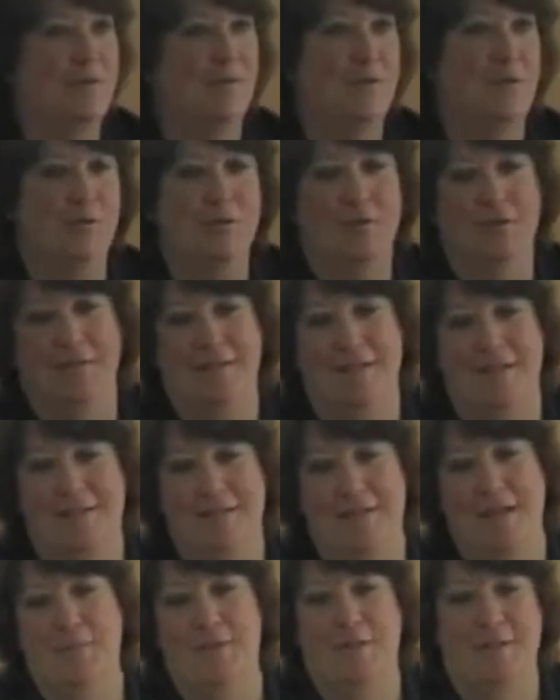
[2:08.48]
should
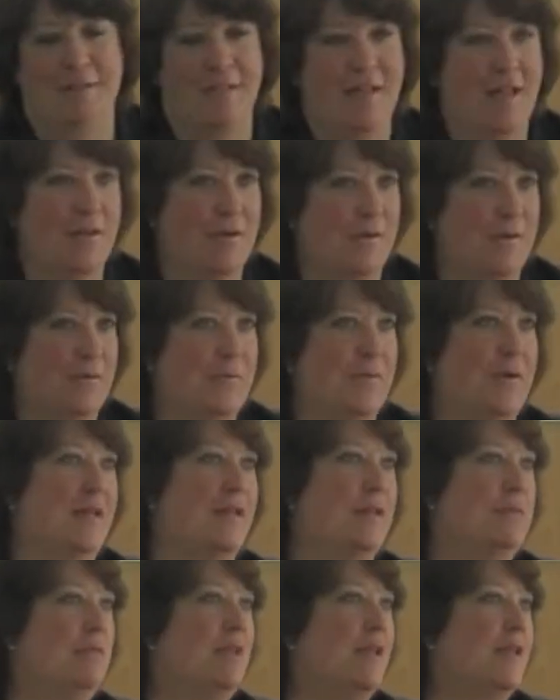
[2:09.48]
examine together what
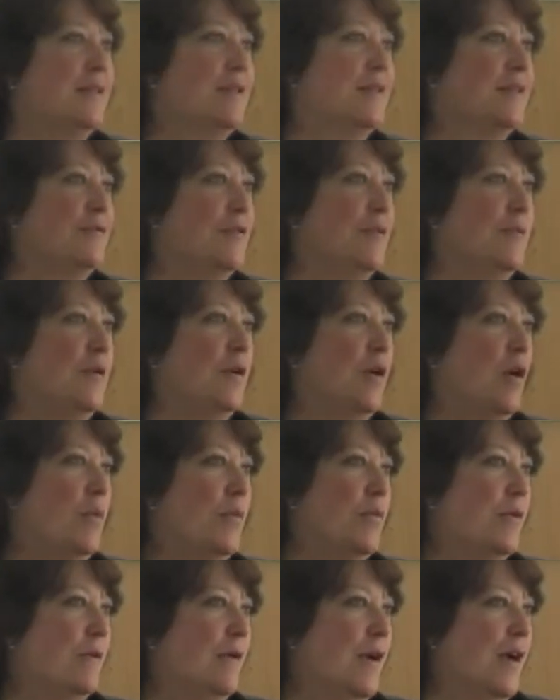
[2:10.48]
it means from a
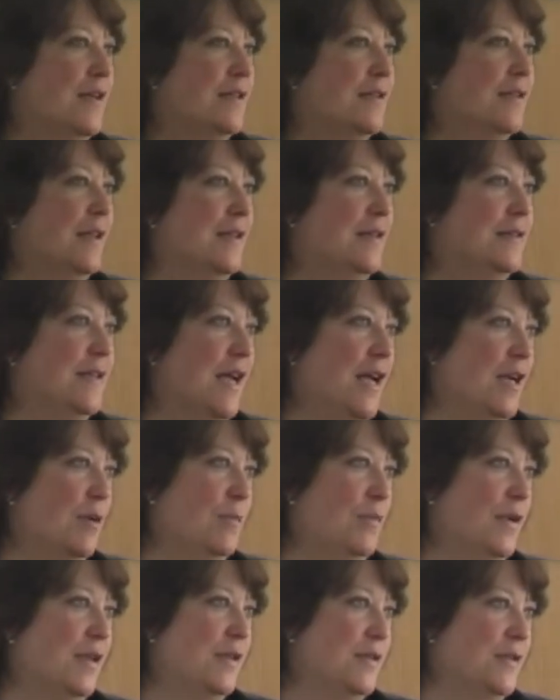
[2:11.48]
copyright and
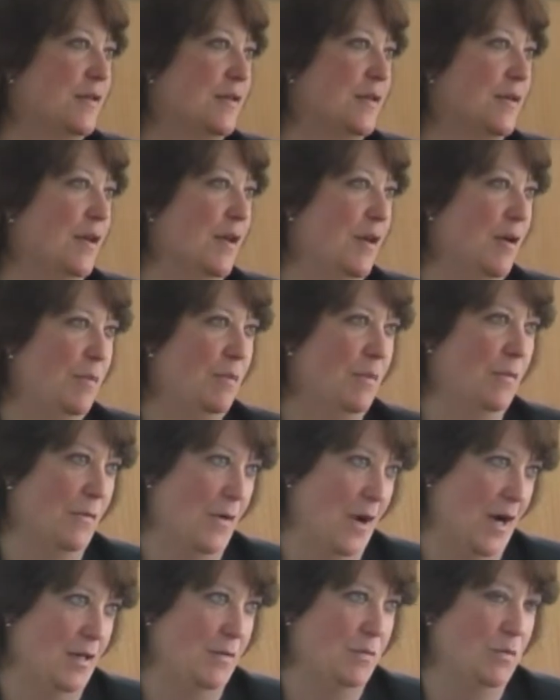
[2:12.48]
database
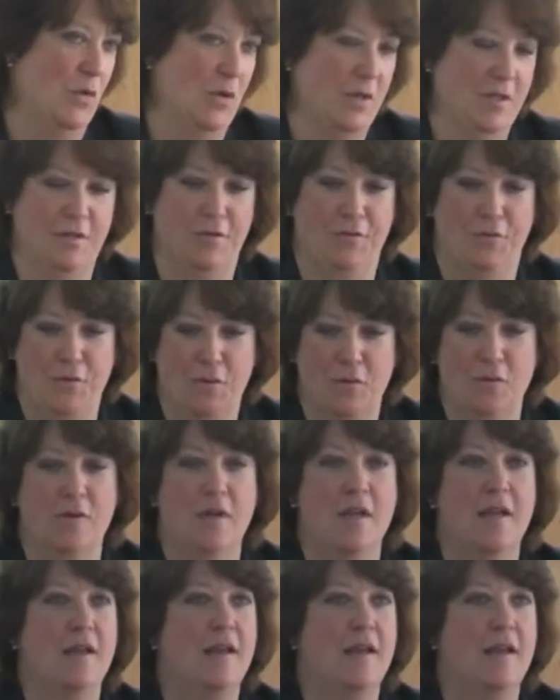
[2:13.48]
right point of view